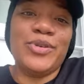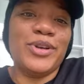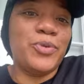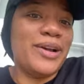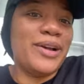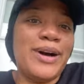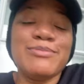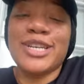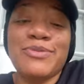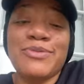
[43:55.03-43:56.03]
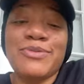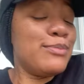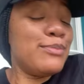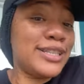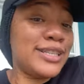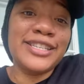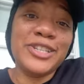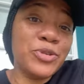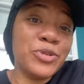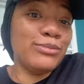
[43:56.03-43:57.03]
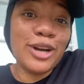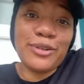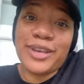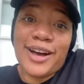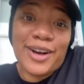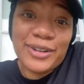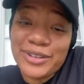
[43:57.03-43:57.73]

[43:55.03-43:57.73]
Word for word: wife. I'm just listening to him choke, y'all.